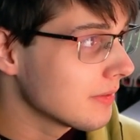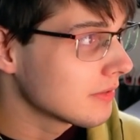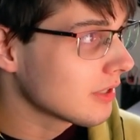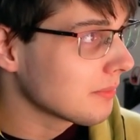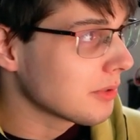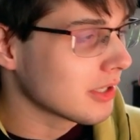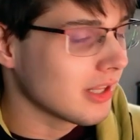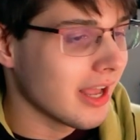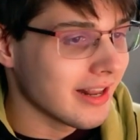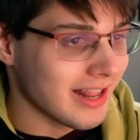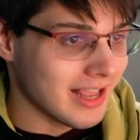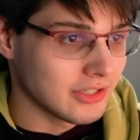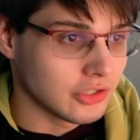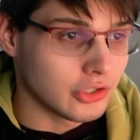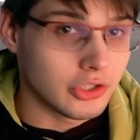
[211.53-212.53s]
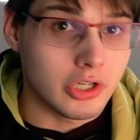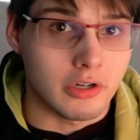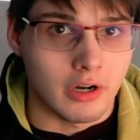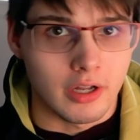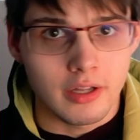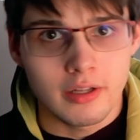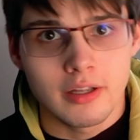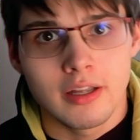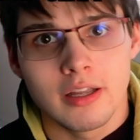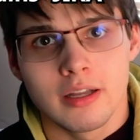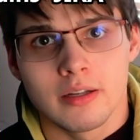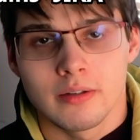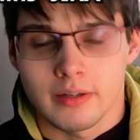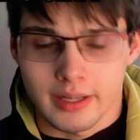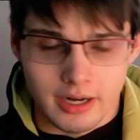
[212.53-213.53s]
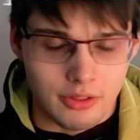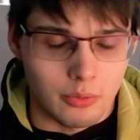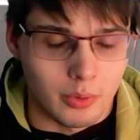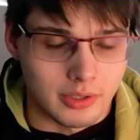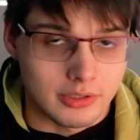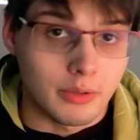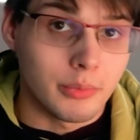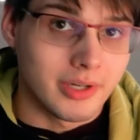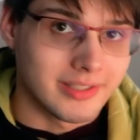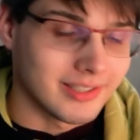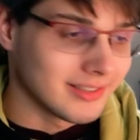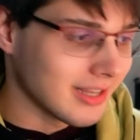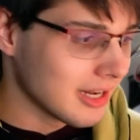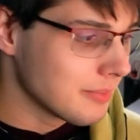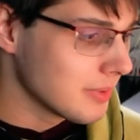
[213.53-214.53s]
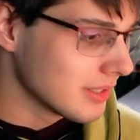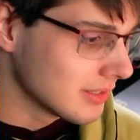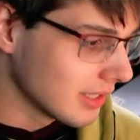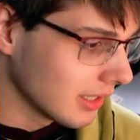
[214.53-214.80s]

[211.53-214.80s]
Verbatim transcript: in the subject line has Jira, in other words, someone has assigned me a